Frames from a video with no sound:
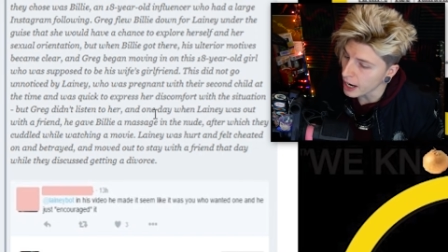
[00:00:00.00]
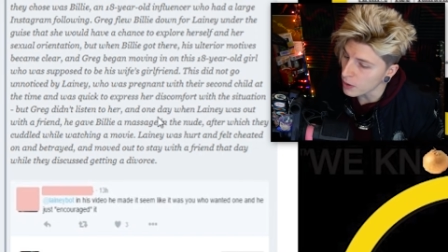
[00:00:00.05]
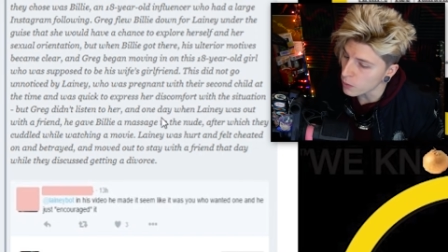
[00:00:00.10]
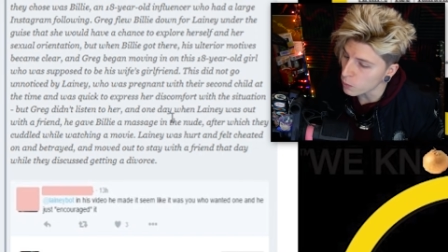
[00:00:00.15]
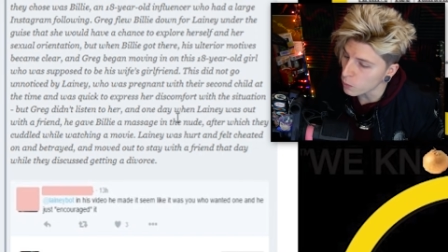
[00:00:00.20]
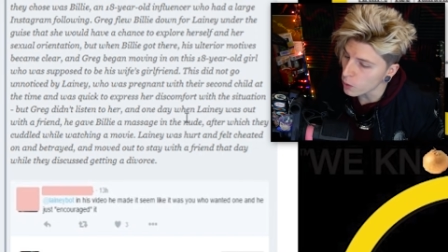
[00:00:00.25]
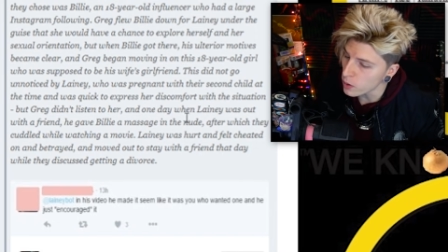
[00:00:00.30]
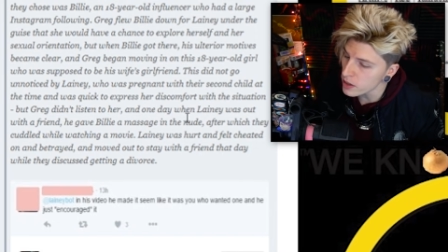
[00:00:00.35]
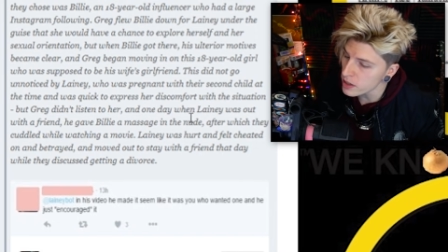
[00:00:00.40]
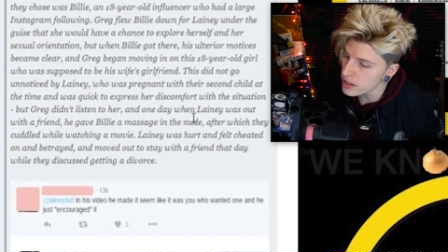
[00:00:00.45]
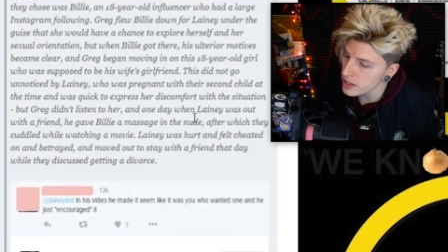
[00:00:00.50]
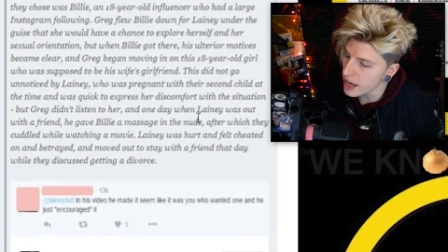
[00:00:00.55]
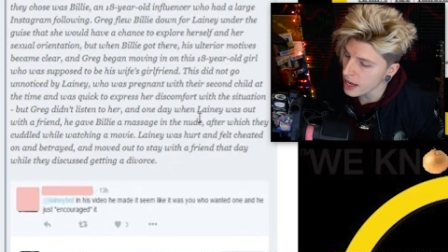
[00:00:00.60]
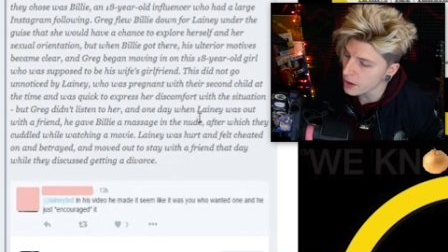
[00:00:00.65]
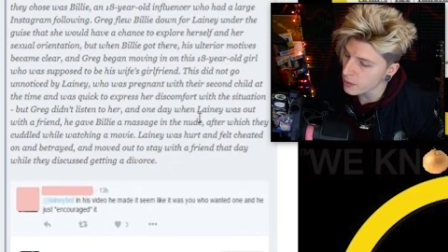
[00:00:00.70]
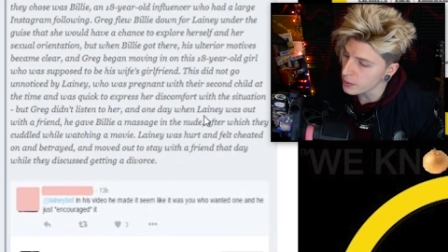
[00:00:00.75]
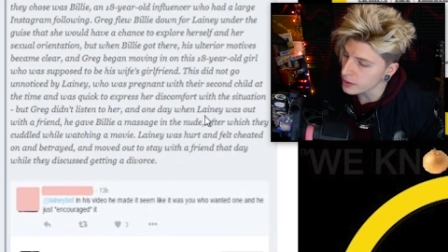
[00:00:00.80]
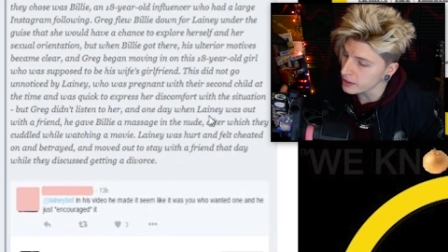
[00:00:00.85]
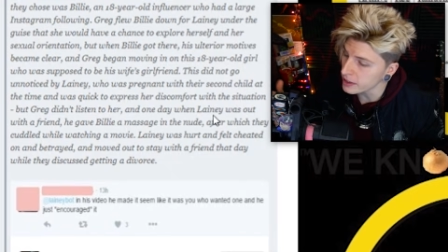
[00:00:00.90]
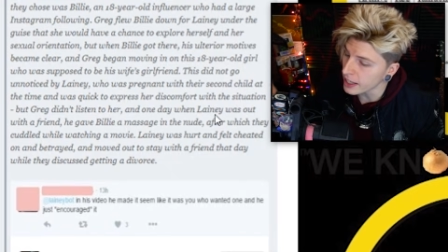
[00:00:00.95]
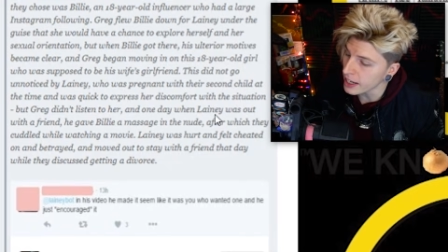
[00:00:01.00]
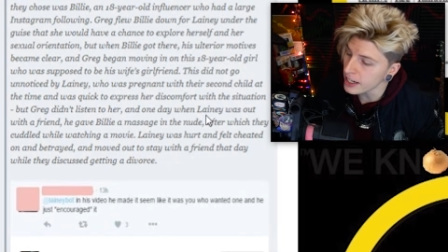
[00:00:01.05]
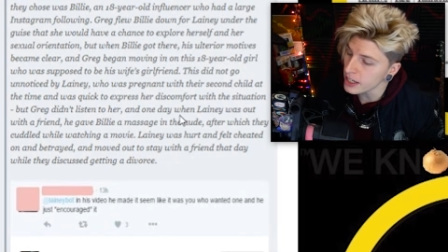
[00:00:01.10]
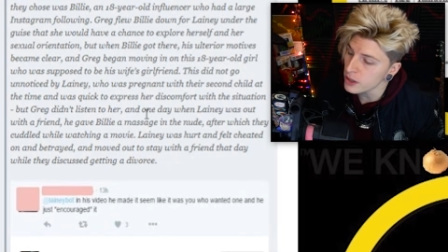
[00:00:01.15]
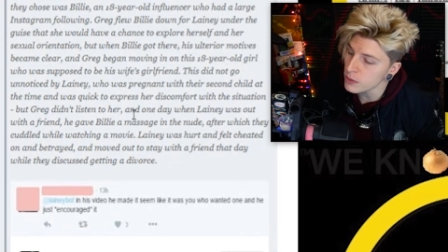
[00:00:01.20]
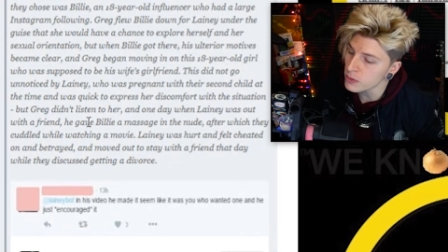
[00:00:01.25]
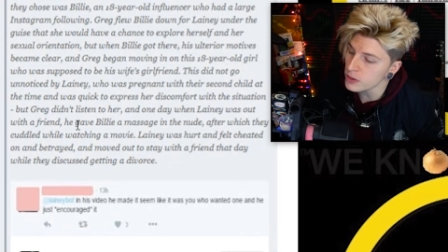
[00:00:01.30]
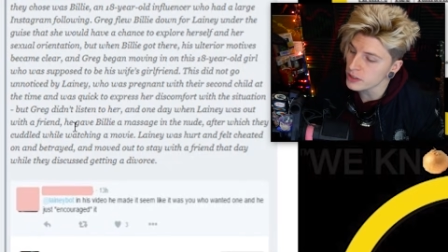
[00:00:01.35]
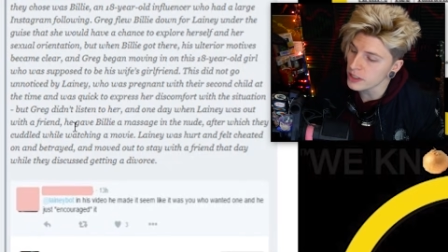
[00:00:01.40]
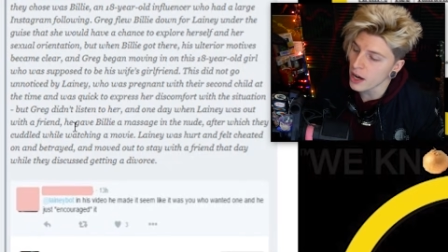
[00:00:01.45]
And one day, when
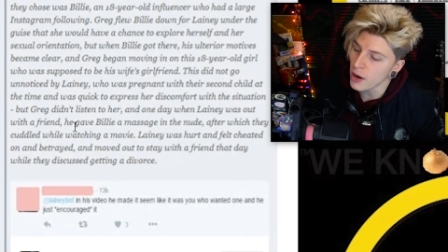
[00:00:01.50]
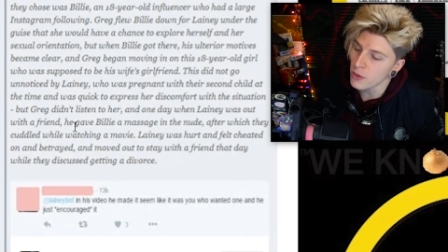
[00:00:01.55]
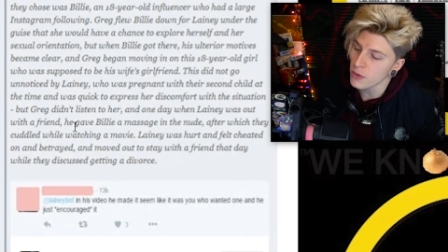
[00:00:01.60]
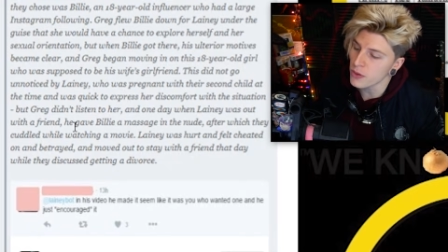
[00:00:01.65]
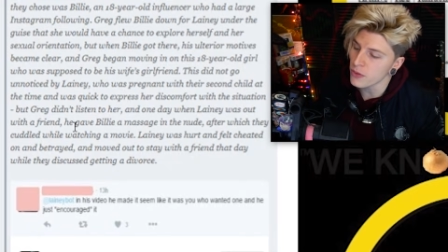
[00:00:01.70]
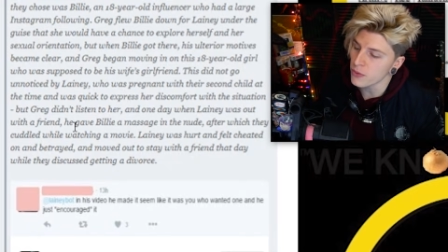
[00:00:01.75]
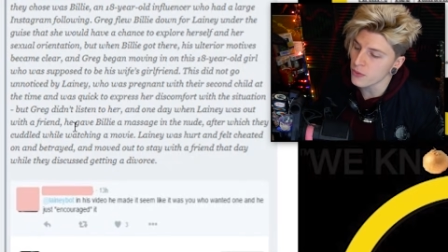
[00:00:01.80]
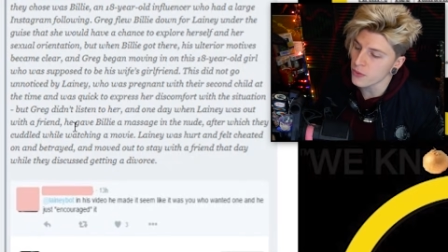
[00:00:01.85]
Lainey was out with a